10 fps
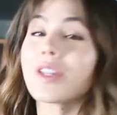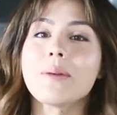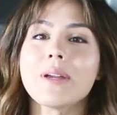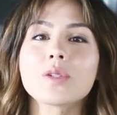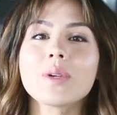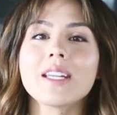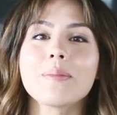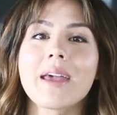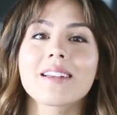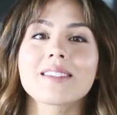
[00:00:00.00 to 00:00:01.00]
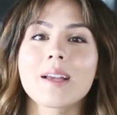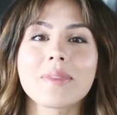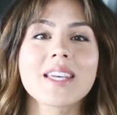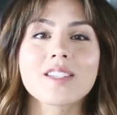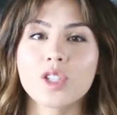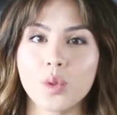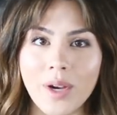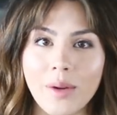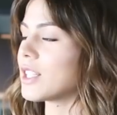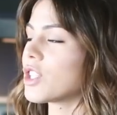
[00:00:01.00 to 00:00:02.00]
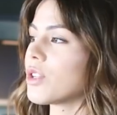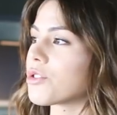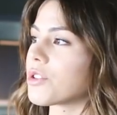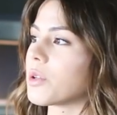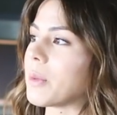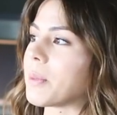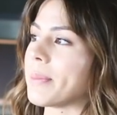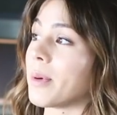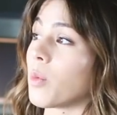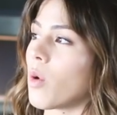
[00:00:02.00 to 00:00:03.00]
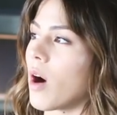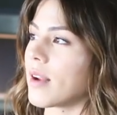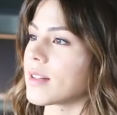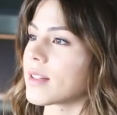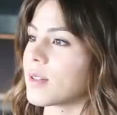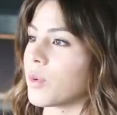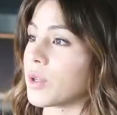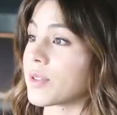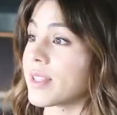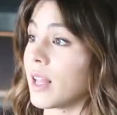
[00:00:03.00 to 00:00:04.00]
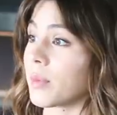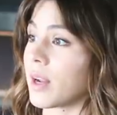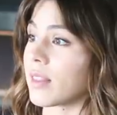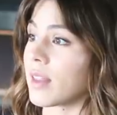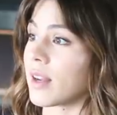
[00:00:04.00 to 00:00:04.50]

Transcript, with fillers: So that means we need to make something sweet. That's usually what people want when you celebrate